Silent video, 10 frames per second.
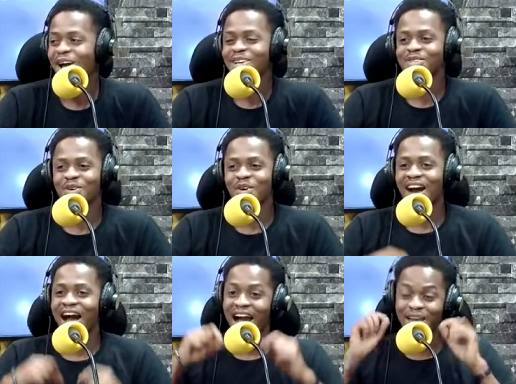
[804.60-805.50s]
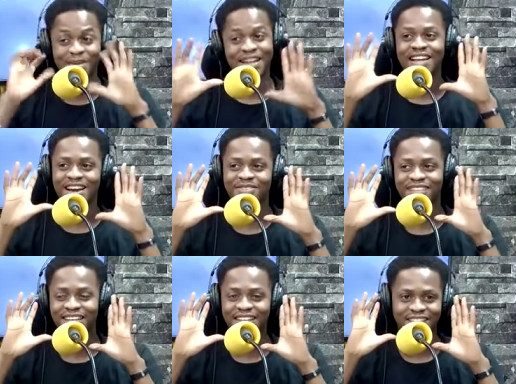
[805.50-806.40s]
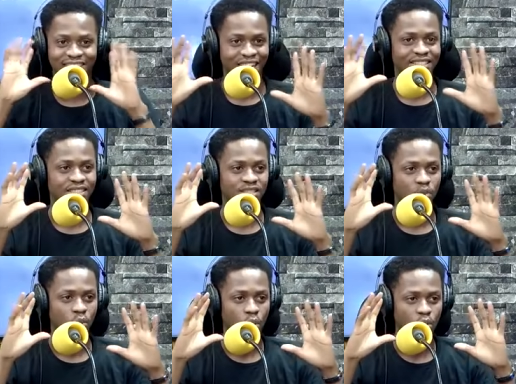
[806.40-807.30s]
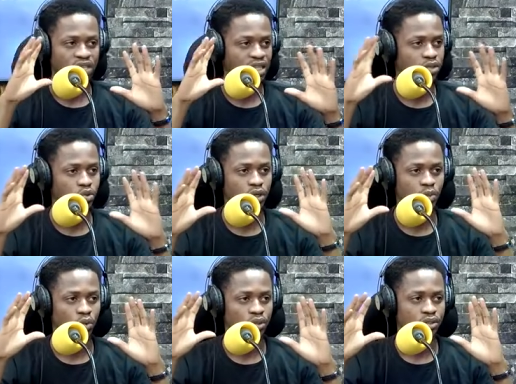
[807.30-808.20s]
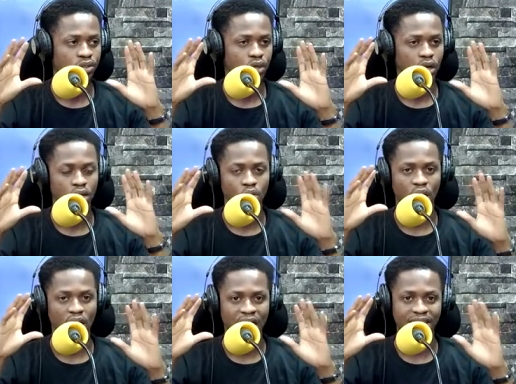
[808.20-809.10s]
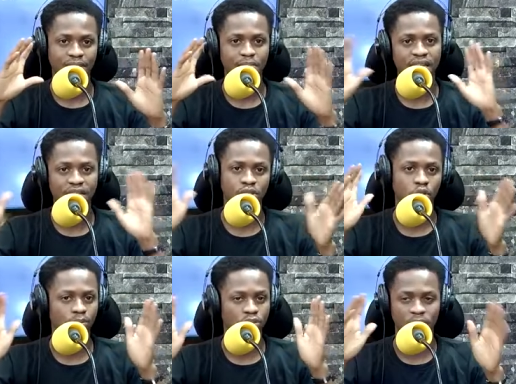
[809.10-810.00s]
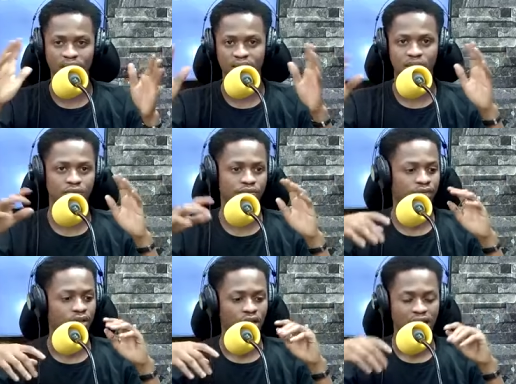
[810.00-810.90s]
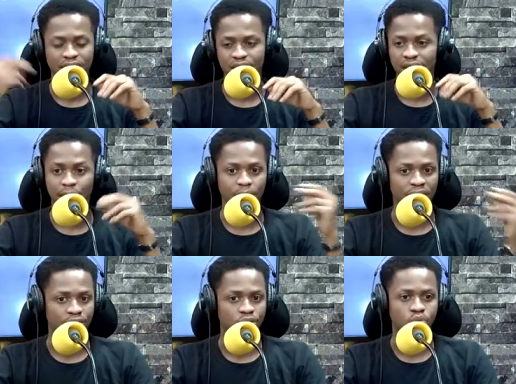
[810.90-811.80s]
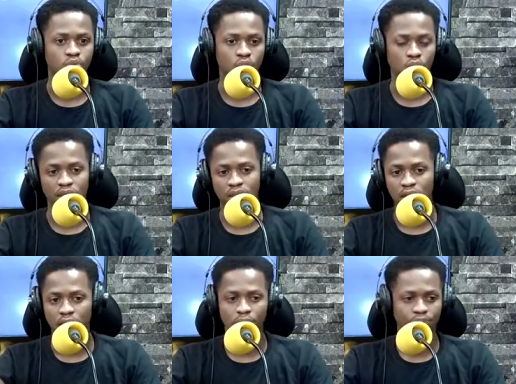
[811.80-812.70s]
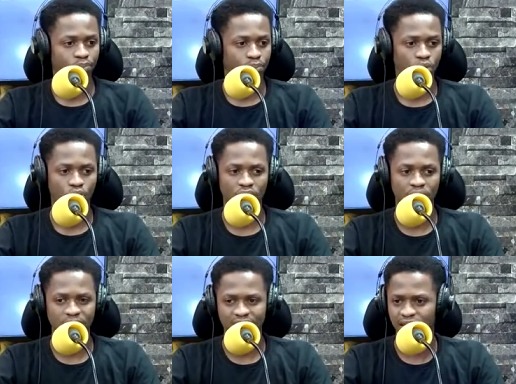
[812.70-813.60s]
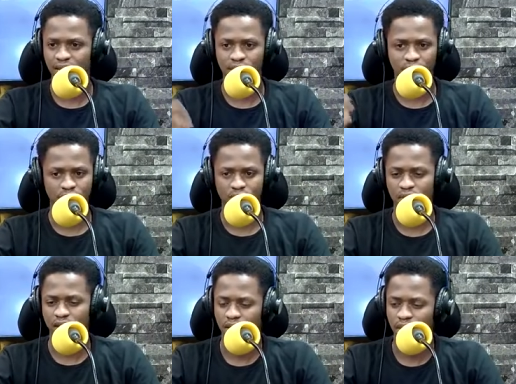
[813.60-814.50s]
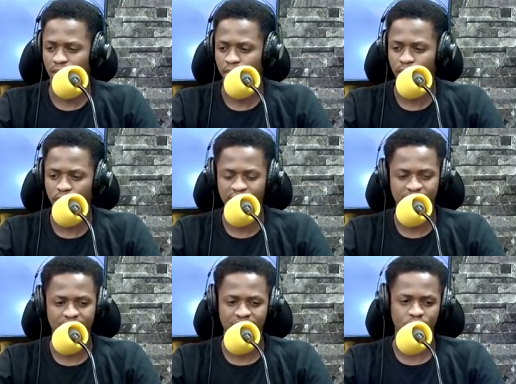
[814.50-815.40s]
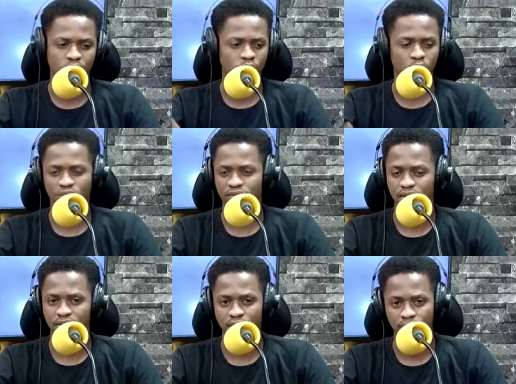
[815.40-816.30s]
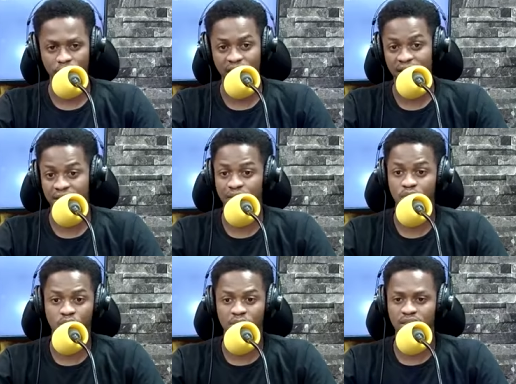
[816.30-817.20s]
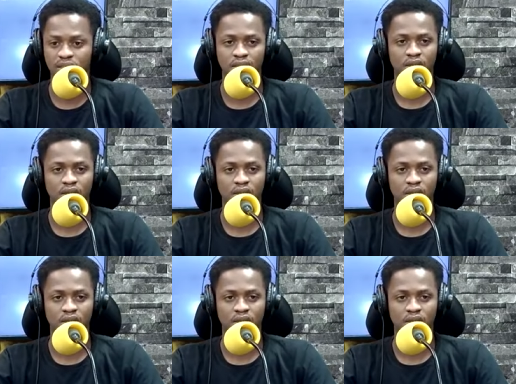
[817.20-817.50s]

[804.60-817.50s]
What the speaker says: So immediately after that, what we started doing was, you know, I had to make it up to myself. I started applying to other programs. I think NCIC was one of the many that I submitted.